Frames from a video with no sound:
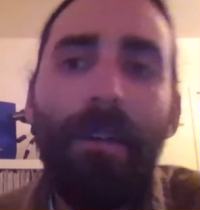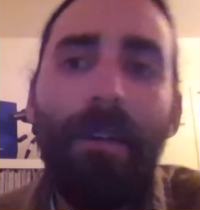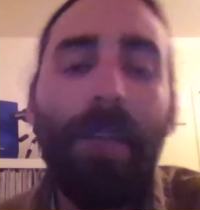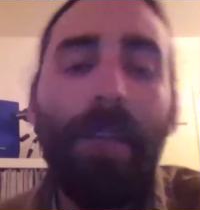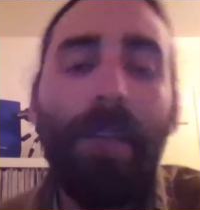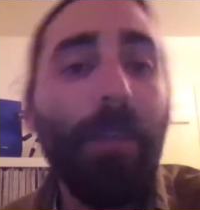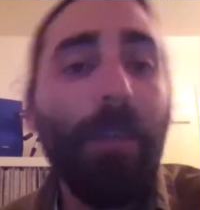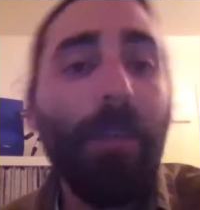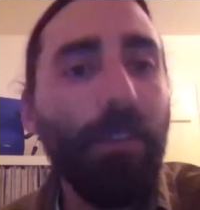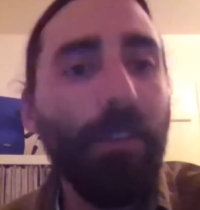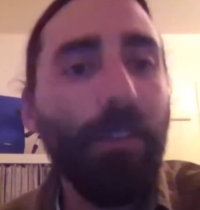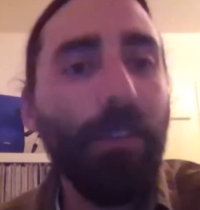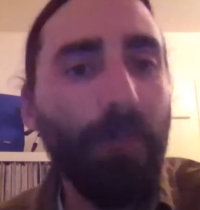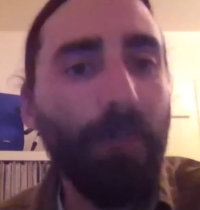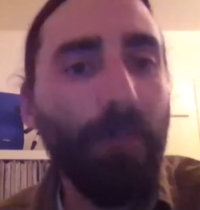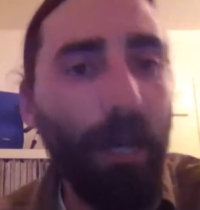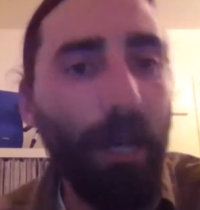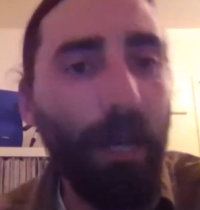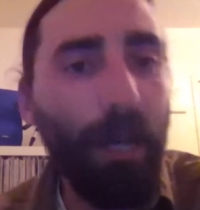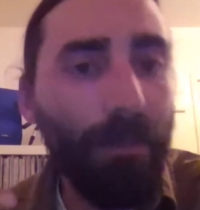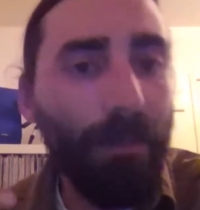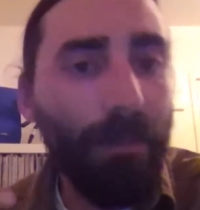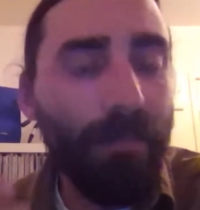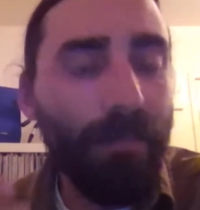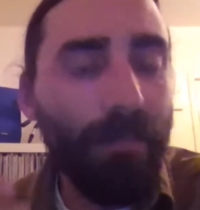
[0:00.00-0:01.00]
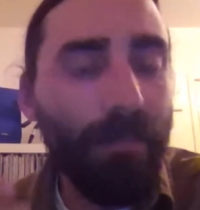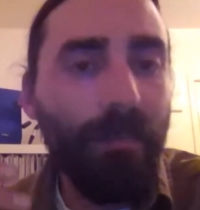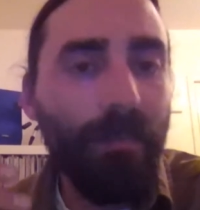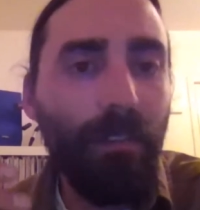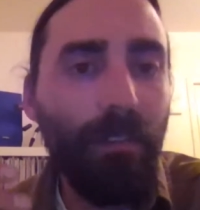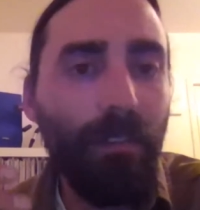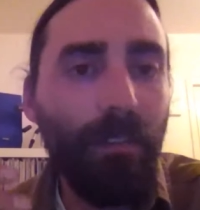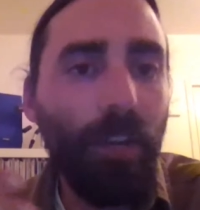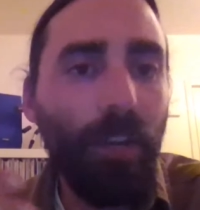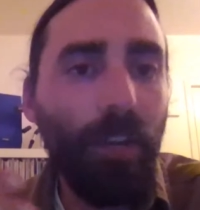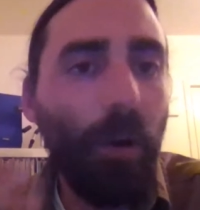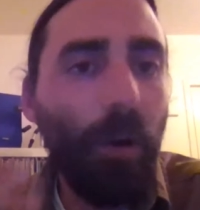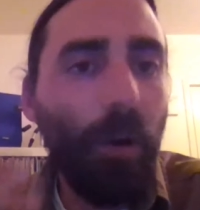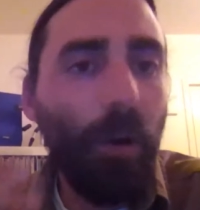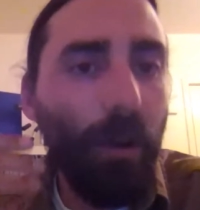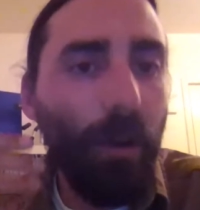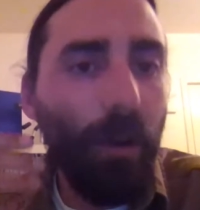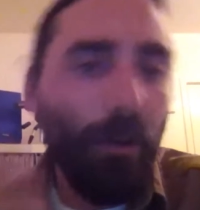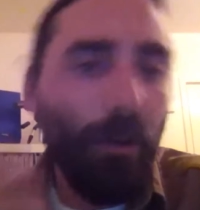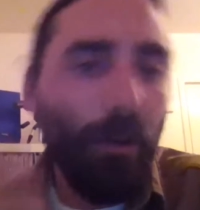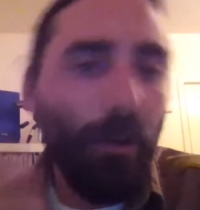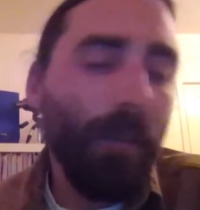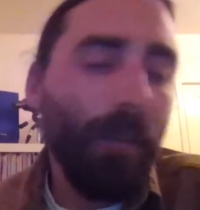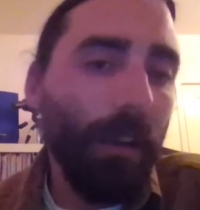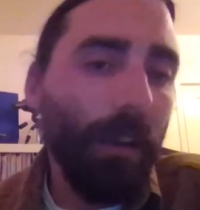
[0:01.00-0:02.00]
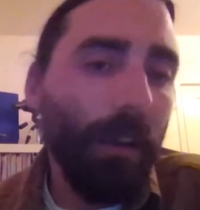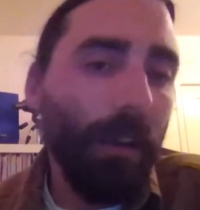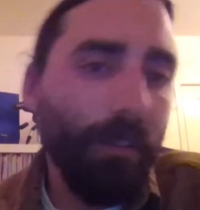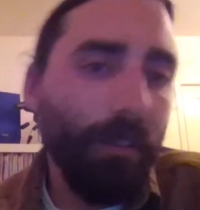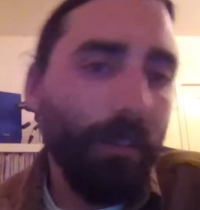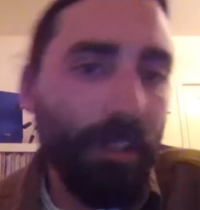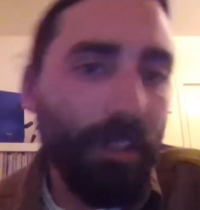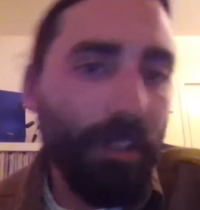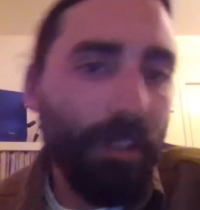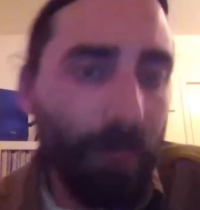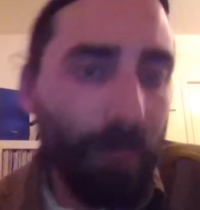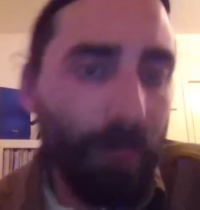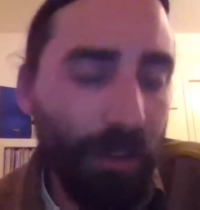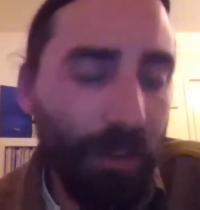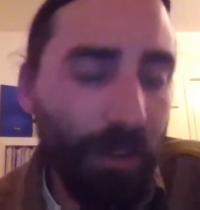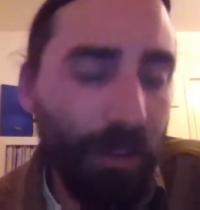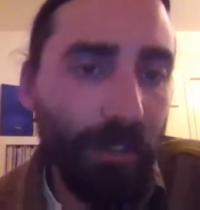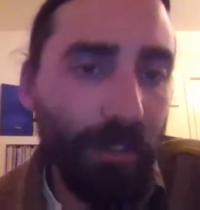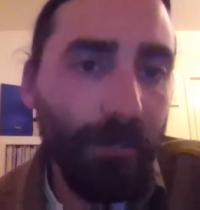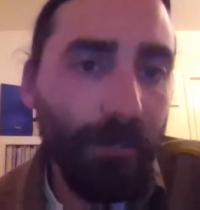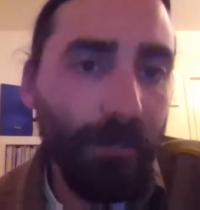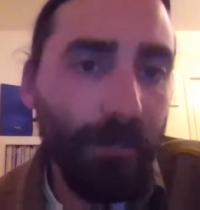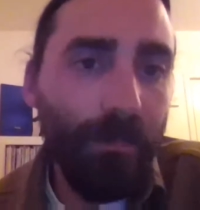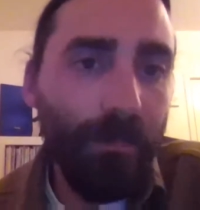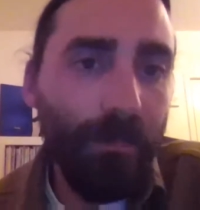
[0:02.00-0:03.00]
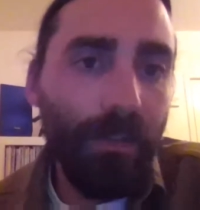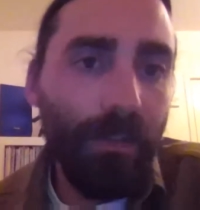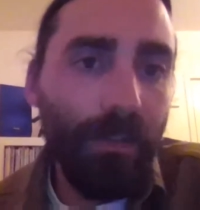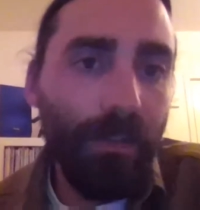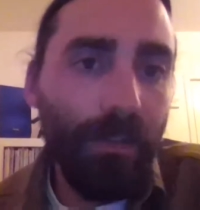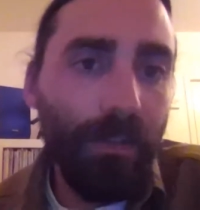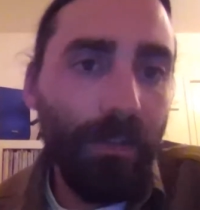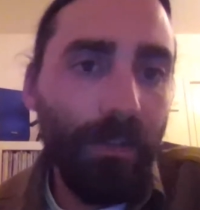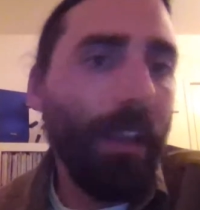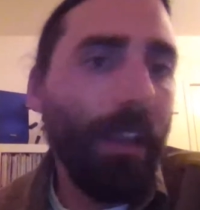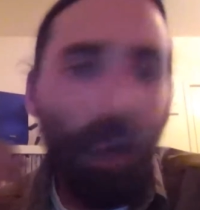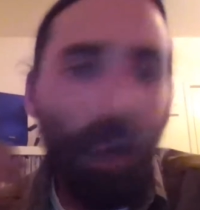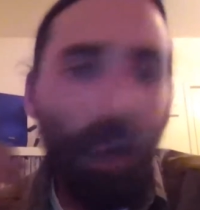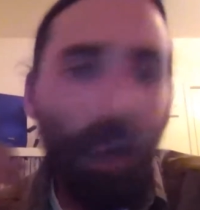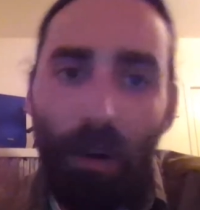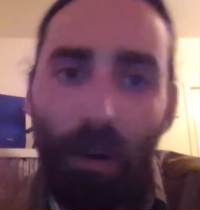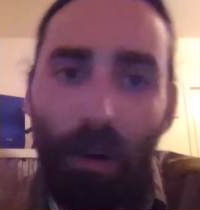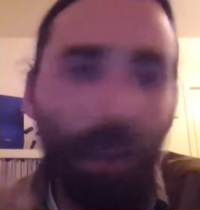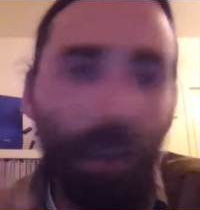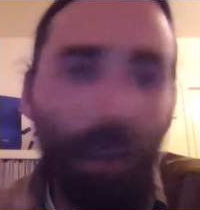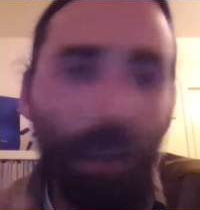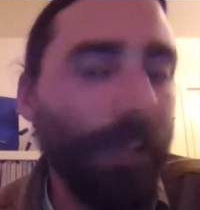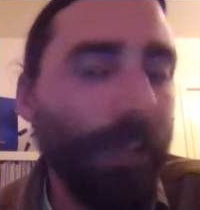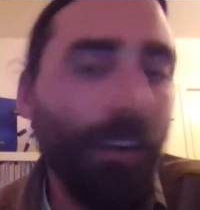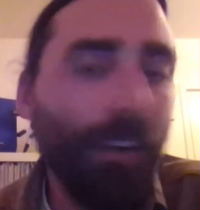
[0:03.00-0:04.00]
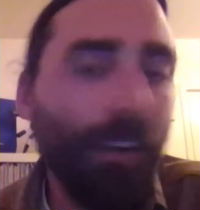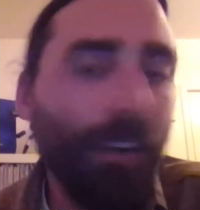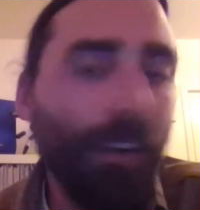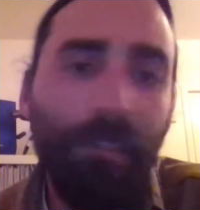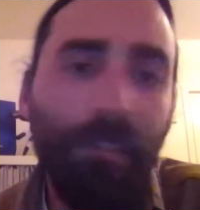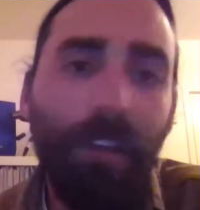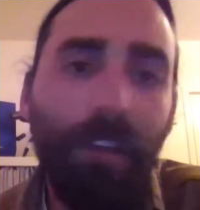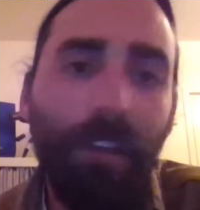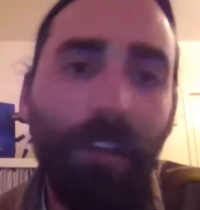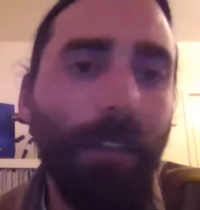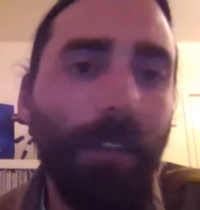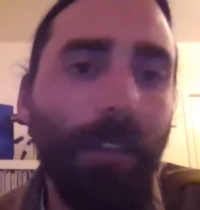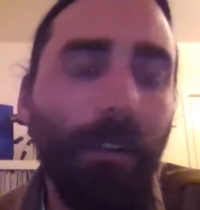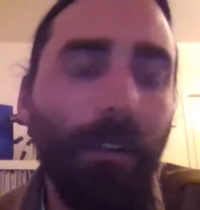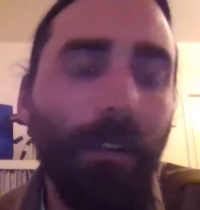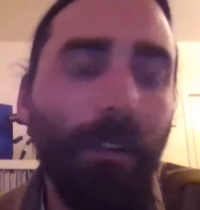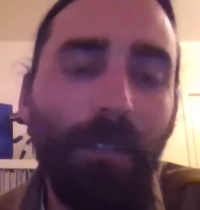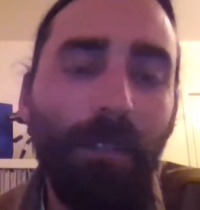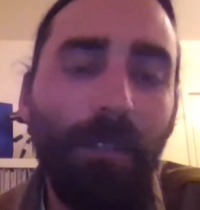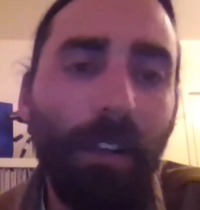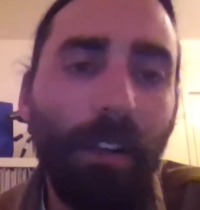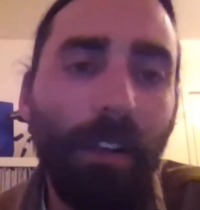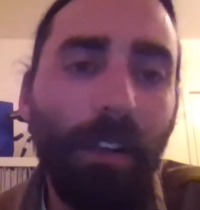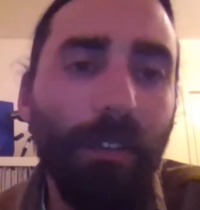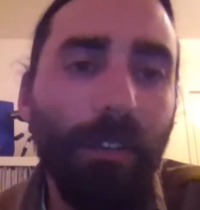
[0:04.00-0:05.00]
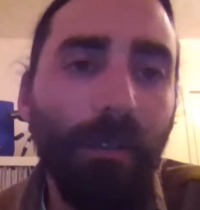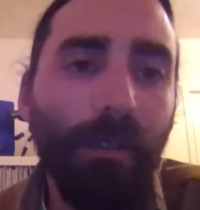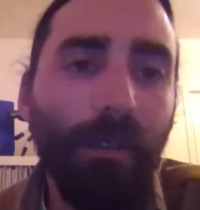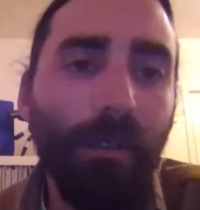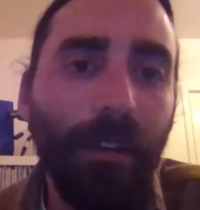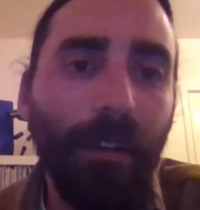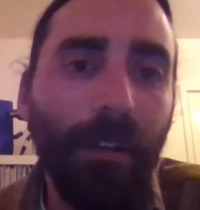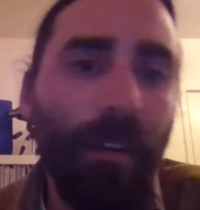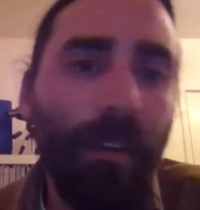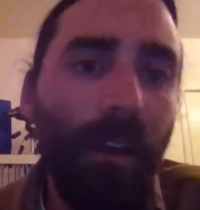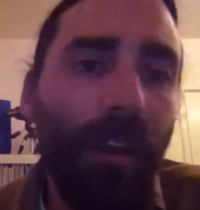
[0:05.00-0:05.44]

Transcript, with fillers: and those pups go on what we call dispersal so they go on they try to find their own territory